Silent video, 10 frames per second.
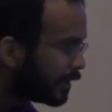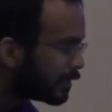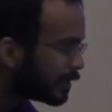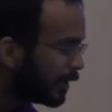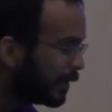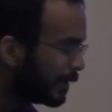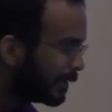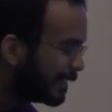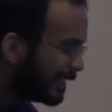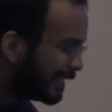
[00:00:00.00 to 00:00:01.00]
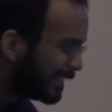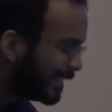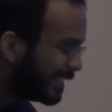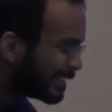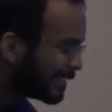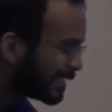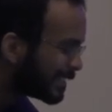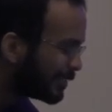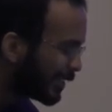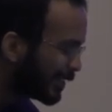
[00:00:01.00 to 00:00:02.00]
So, so this is
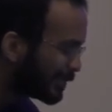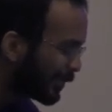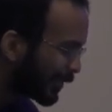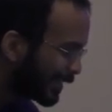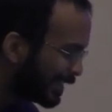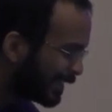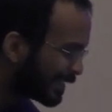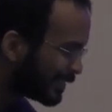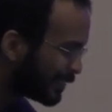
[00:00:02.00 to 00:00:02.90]
a very important. This is